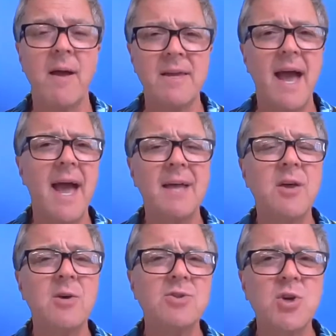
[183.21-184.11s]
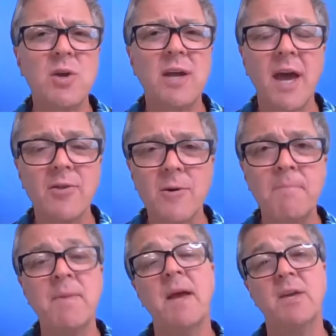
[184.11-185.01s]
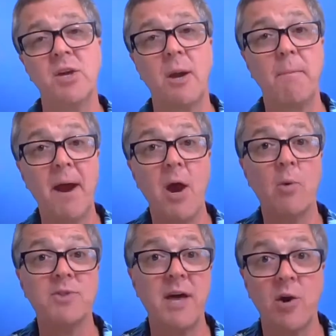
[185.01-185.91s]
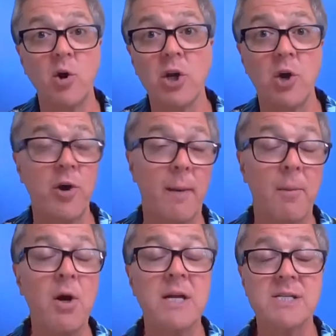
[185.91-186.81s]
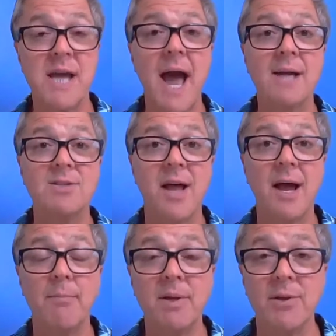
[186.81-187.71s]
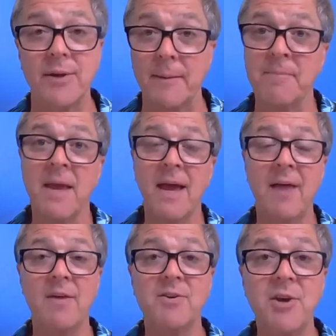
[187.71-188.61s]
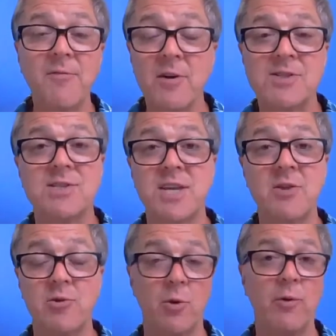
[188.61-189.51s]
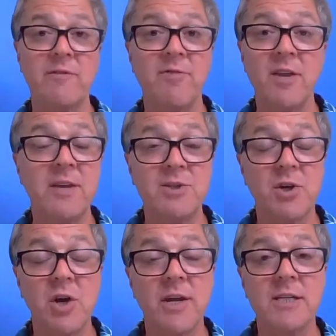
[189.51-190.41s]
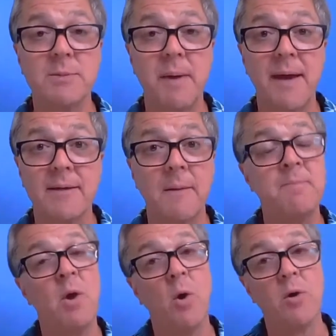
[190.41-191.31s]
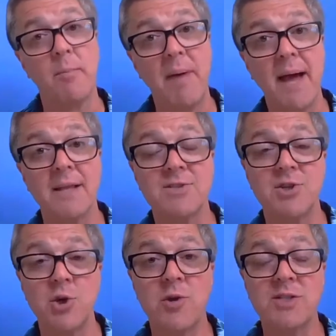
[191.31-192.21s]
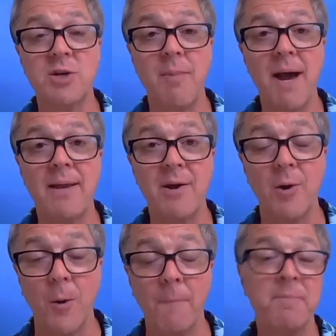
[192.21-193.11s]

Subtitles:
You add those two together, you compare it with that earlier number, tax liability. And the difference is either the refund that you're going to expect or the balance due that you might owe.